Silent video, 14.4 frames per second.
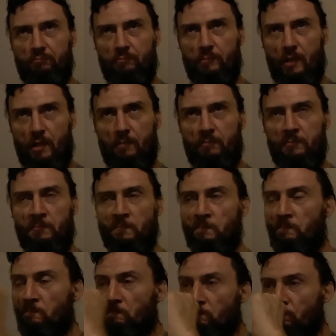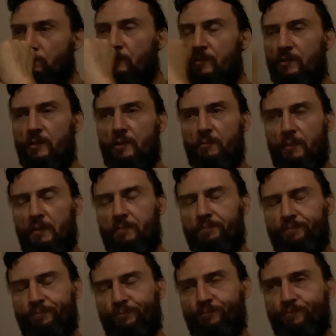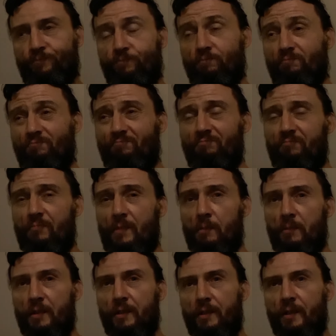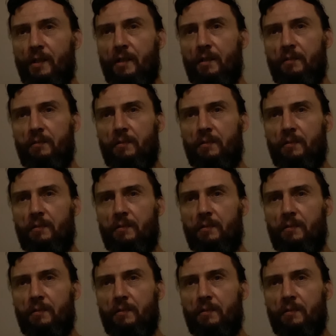Yeah. Excuse me. But yeah.